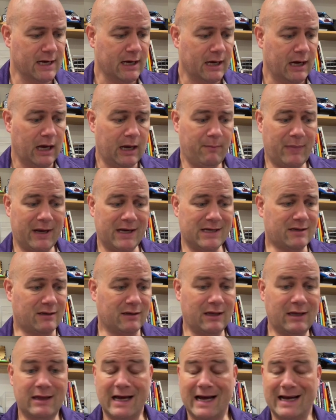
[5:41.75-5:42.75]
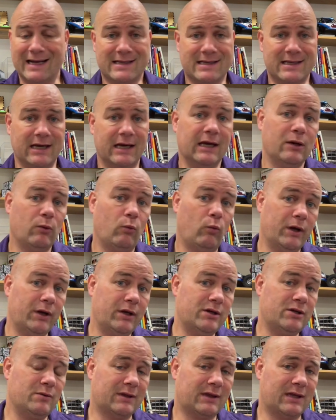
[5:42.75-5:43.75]
And basically, that's it. When
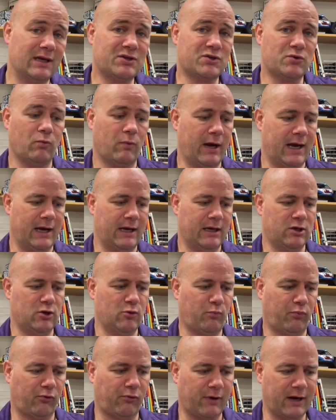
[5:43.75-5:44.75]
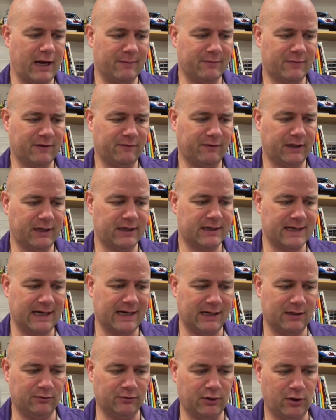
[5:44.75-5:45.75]
you do it this way, you preemptively
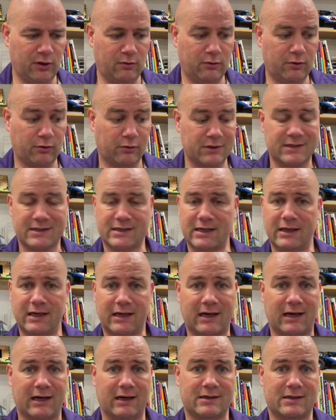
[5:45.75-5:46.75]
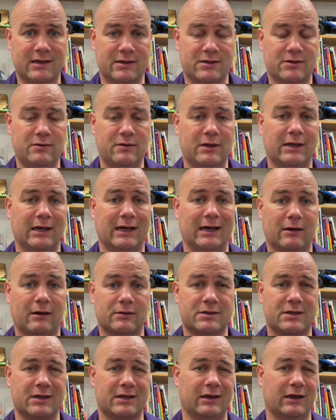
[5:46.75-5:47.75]
download or send the content to the
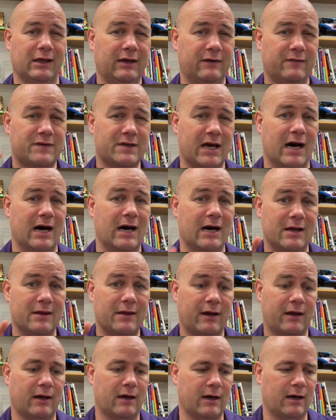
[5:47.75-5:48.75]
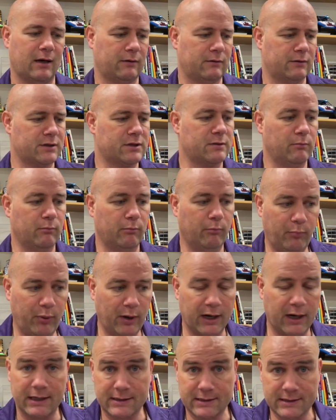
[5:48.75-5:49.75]
goggles. It lives on the goggles.
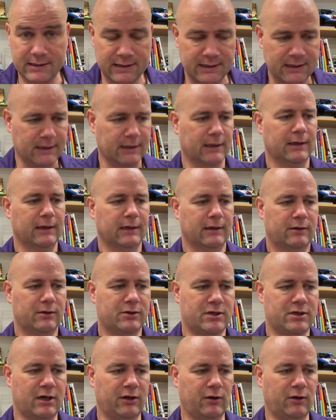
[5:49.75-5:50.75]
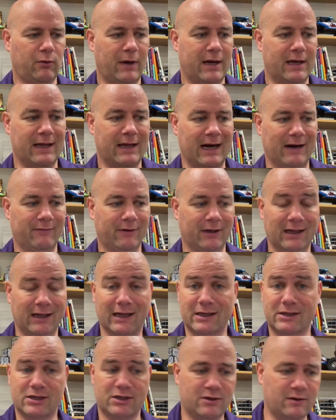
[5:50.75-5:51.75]
But there's another way I really
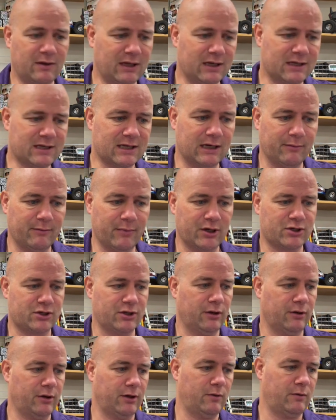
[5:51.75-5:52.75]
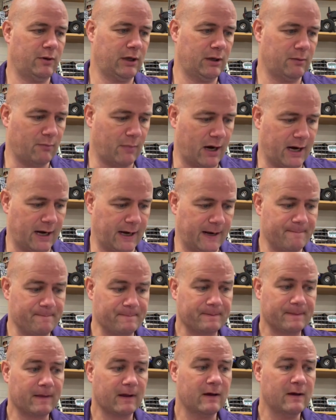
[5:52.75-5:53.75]
like to do this, and I'm going to show you in my
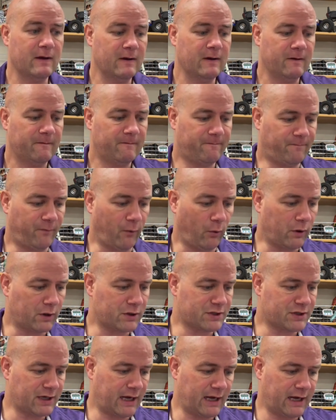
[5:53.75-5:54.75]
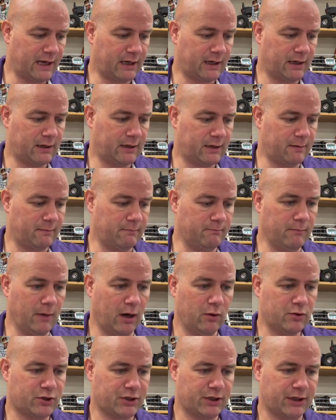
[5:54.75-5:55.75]
force and
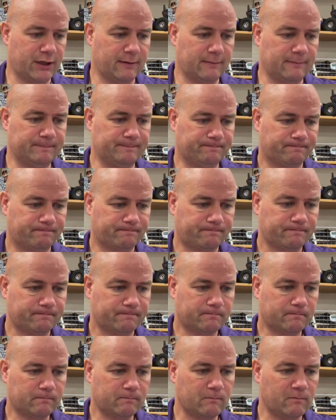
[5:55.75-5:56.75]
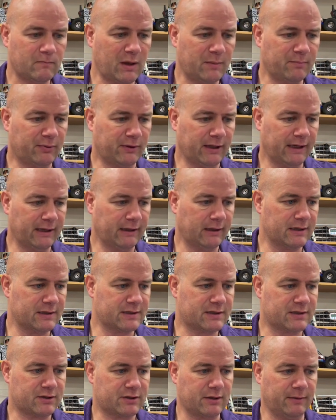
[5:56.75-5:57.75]
motion
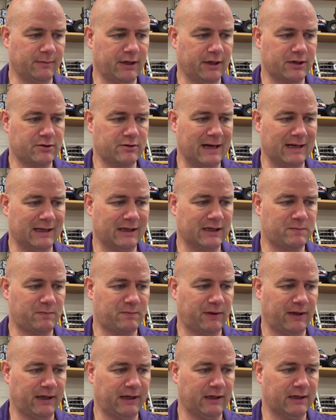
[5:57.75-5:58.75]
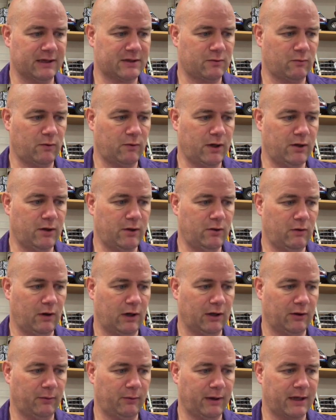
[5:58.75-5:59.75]
playlist. So I'm going to drag this playlist, whoa,
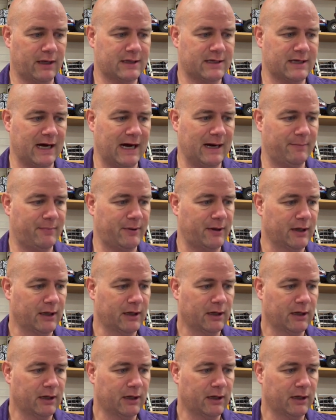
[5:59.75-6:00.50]
all the way to the top.